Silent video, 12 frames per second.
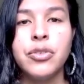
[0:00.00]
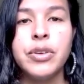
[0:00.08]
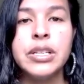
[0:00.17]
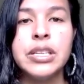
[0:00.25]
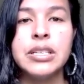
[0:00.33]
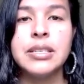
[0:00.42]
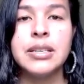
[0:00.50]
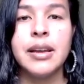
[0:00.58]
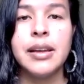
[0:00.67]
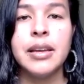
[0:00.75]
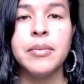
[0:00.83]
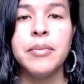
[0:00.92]
during this
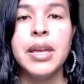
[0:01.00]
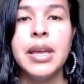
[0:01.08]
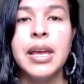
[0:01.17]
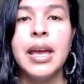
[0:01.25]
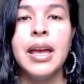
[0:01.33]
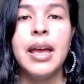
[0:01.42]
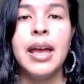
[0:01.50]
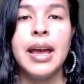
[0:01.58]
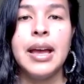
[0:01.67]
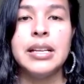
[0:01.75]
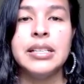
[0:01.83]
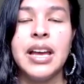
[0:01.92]
time,
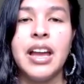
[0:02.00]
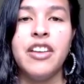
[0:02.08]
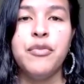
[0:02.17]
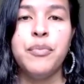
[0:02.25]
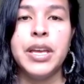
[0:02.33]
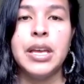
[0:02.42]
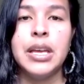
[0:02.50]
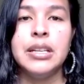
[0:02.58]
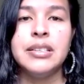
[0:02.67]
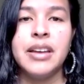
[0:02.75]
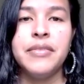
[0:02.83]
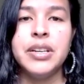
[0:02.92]
as I've been
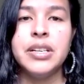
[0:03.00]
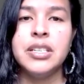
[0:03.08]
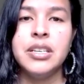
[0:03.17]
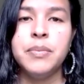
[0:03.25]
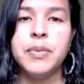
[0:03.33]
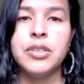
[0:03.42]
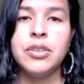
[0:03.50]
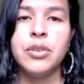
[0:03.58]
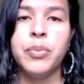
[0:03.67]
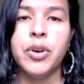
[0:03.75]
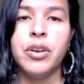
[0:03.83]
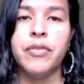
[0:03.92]
diving deep into
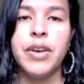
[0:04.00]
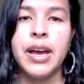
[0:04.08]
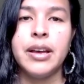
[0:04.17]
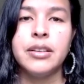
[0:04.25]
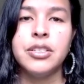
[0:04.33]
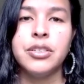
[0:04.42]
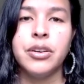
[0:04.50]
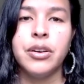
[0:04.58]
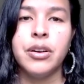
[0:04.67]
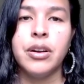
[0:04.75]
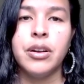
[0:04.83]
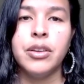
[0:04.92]
the book of
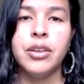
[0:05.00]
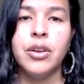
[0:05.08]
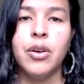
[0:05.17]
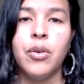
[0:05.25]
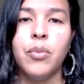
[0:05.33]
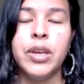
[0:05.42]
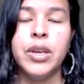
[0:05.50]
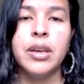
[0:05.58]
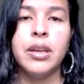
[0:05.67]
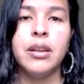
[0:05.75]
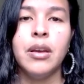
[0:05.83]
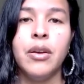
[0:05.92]
Esther, we
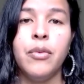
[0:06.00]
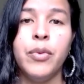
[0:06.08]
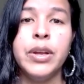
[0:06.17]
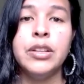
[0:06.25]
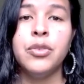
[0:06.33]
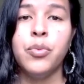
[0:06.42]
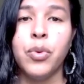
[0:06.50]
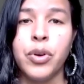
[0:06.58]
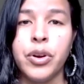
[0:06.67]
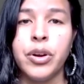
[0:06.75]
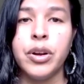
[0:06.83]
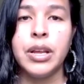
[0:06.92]
can read the
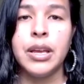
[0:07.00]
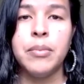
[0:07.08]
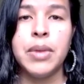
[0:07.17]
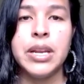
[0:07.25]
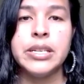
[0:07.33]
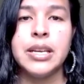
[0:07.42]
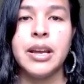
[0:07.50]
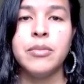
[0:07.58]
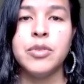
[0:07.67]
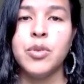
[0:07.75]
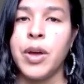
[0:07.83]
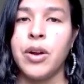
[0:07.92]
word, and many
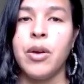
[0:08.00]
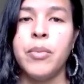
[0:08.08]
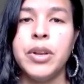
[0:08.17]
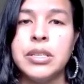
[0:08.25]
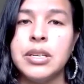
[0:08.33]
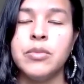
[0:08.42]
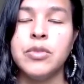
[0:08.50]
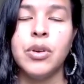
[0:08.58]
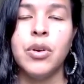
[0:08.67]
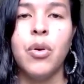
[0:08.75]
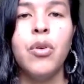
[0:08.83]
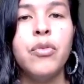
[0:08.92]
times, no matter how many times we
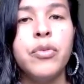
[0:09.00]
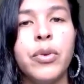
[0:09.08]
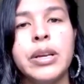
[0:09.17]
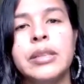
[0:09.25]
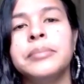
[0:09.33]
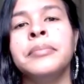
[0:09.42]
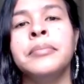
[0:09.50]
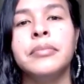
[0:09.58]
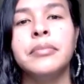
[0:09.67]
go over it,